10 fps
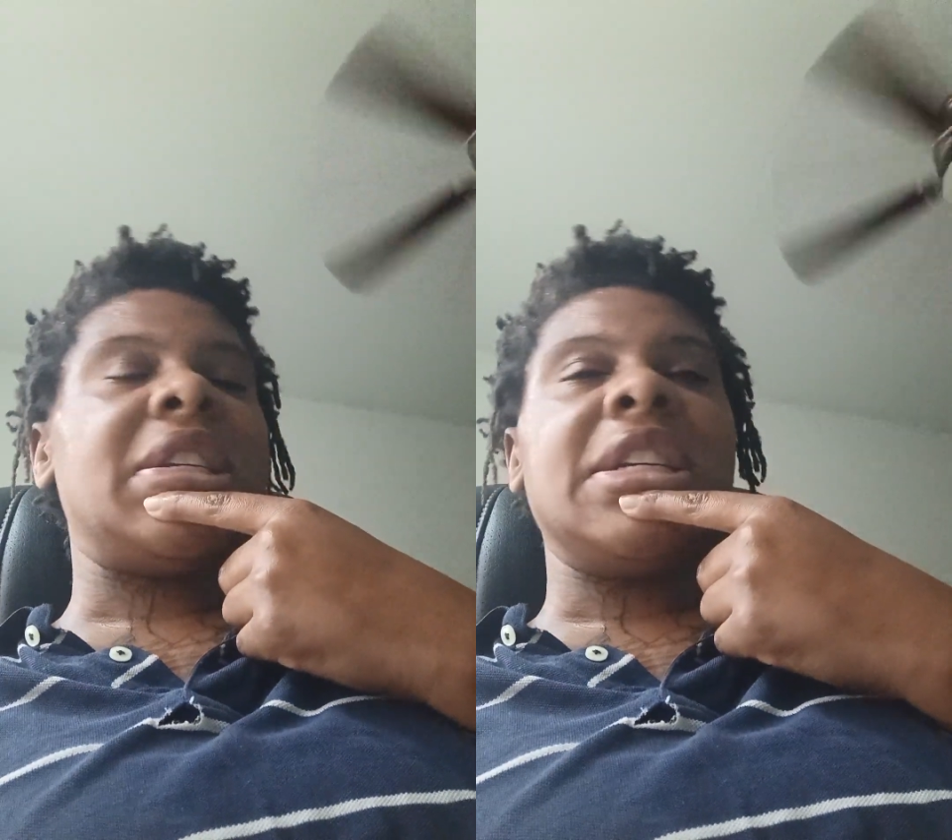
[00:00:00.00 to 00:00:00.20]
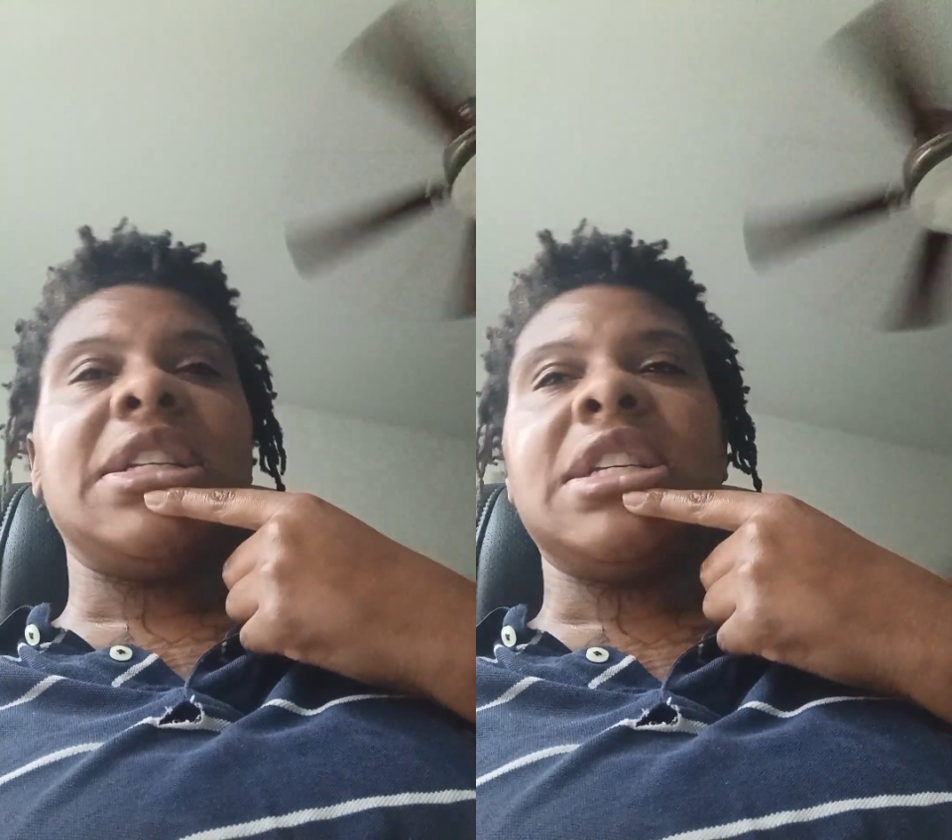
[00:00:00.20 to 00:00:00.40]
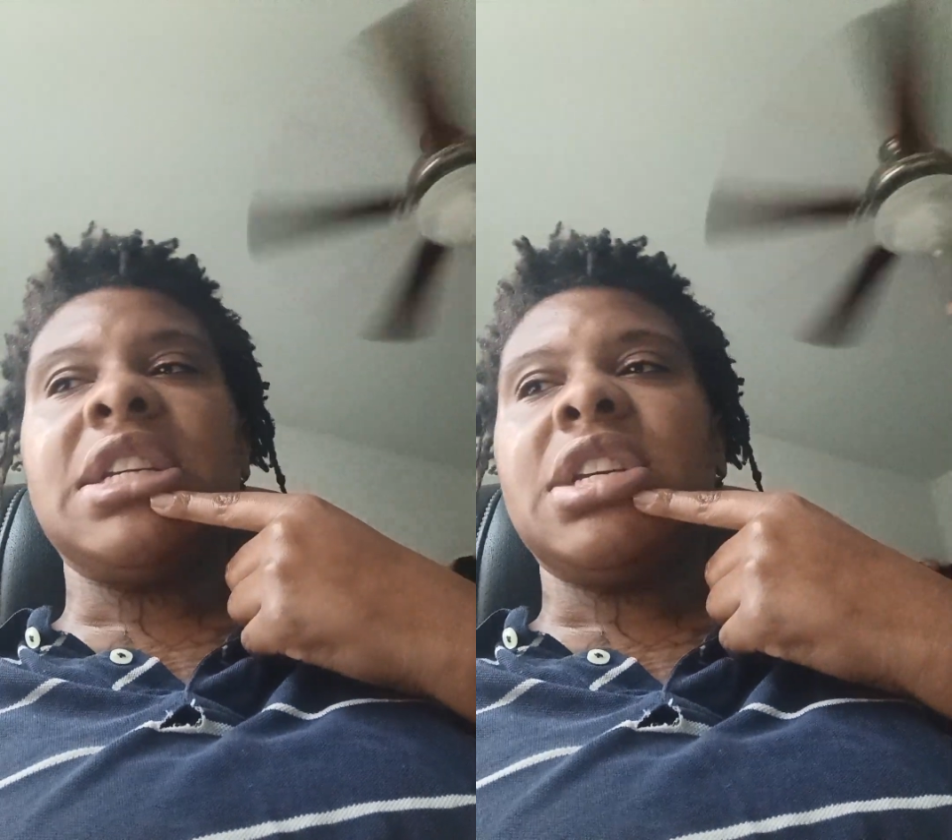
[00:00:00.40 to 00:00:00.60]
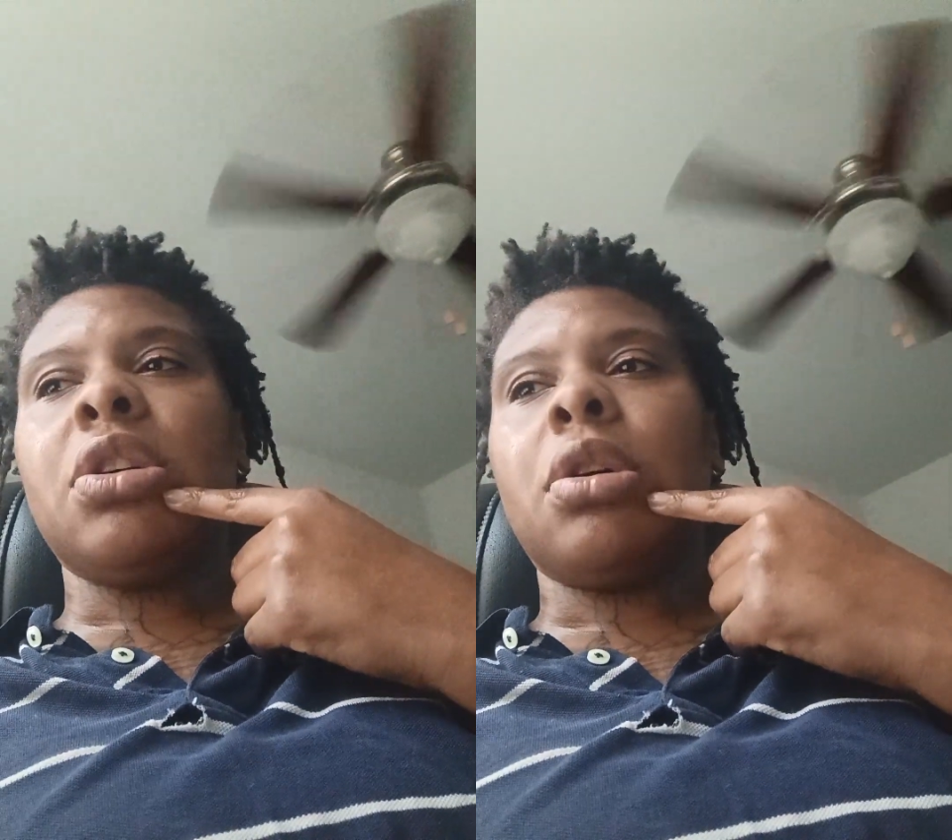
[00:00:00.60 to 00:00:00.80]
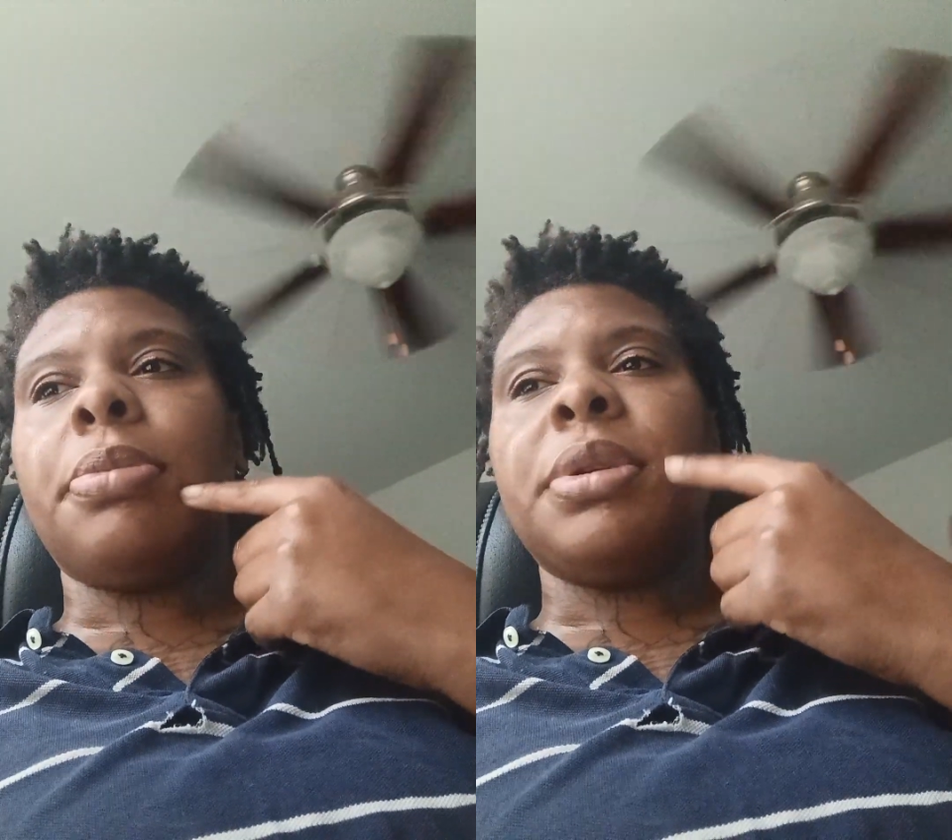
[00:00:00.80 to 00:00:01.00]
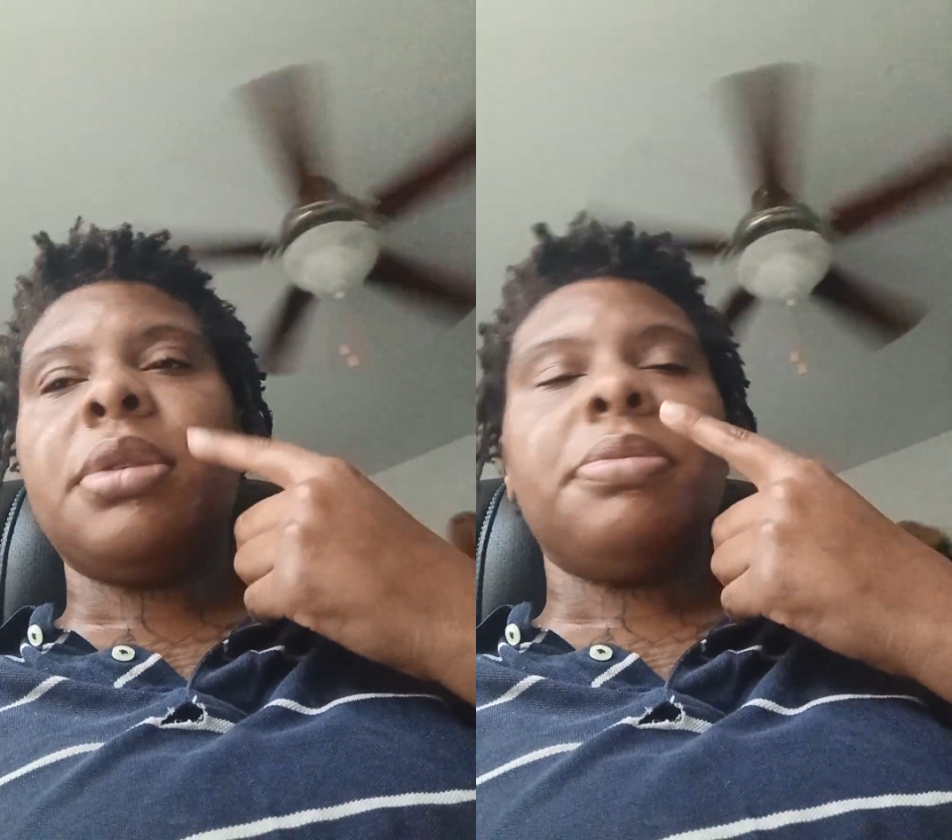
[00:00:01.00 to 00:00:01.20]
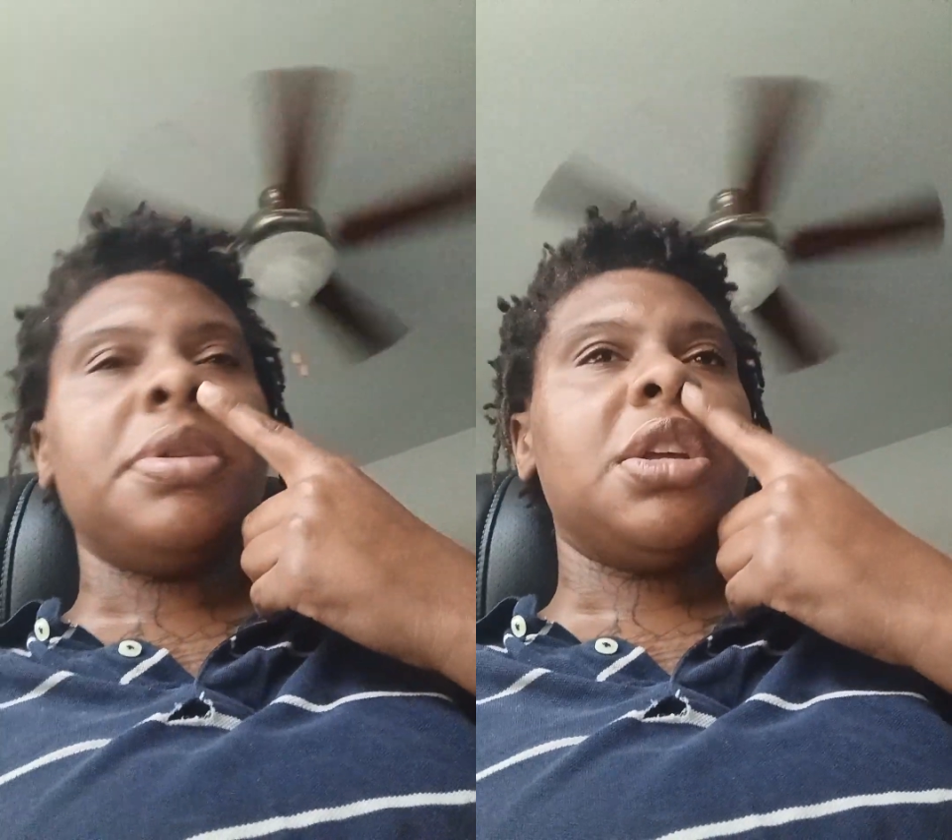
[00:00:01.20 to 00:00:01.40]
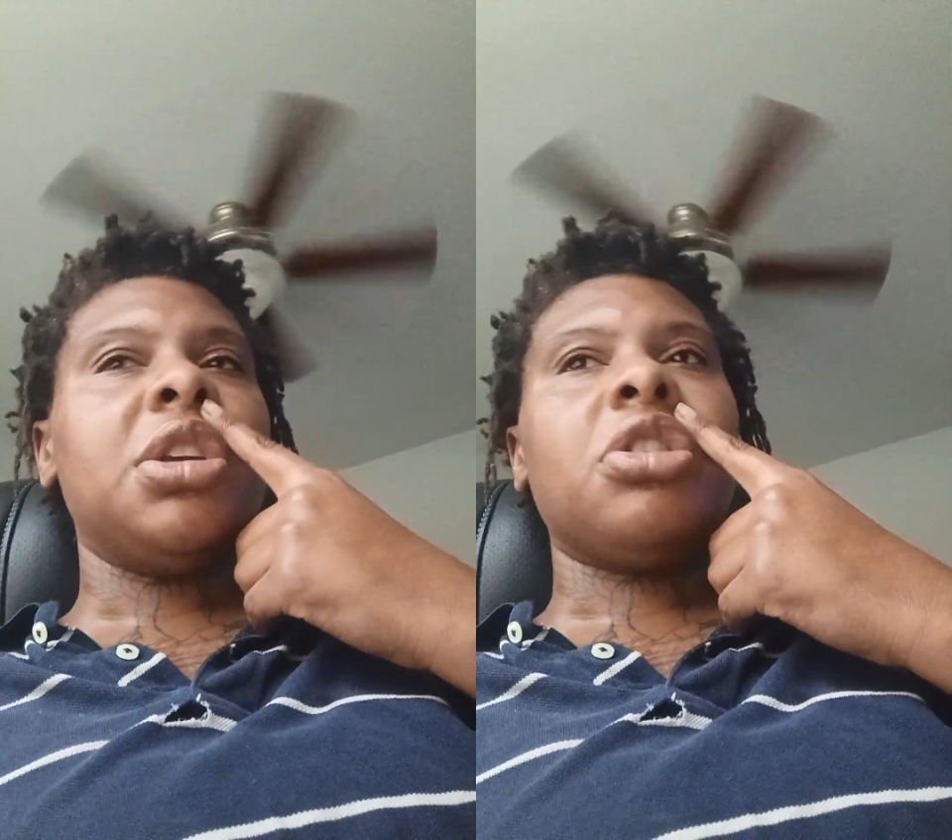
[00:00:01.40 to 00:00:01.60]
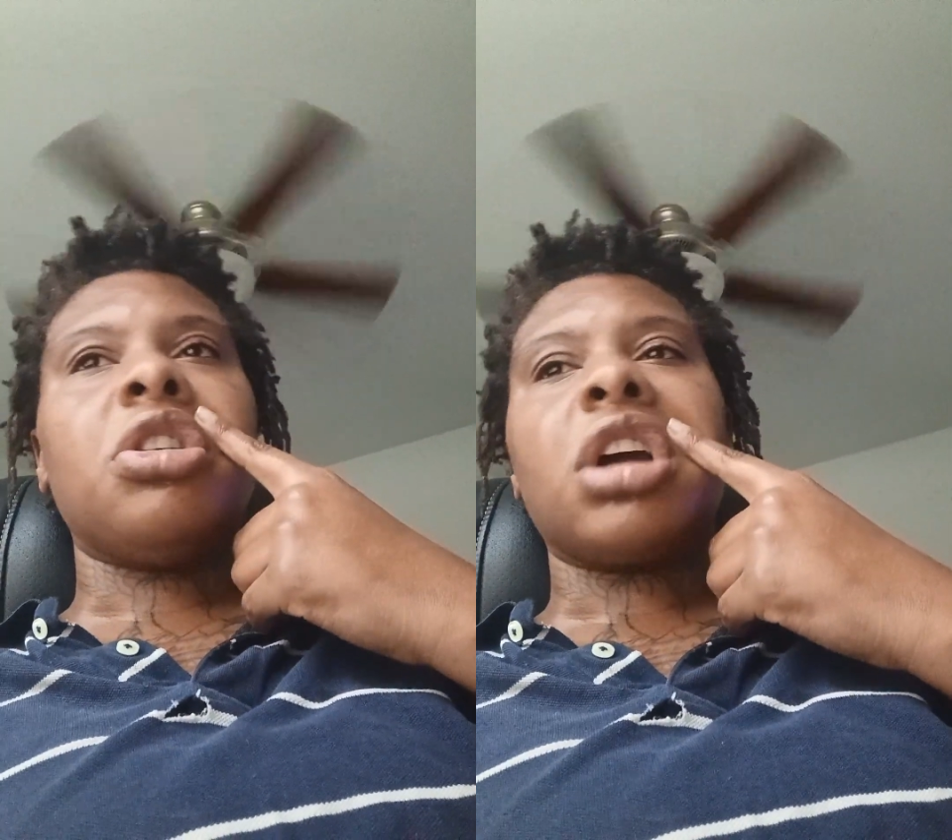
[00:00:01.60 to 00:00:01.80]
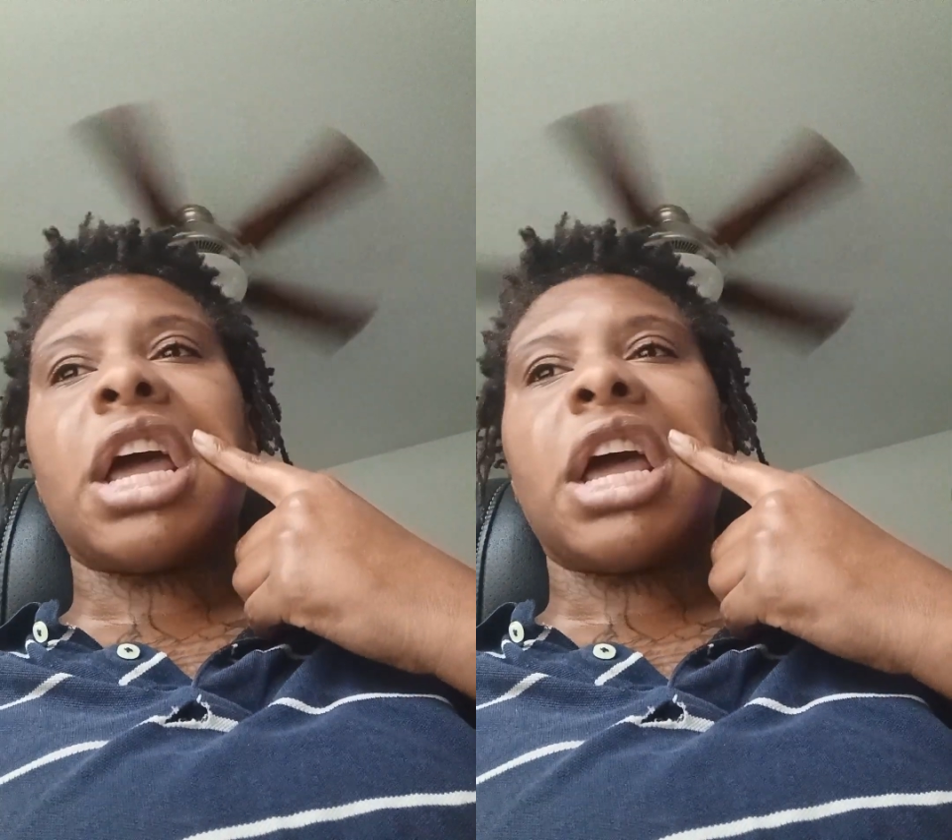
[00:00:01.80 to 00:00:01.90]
TT or a PP or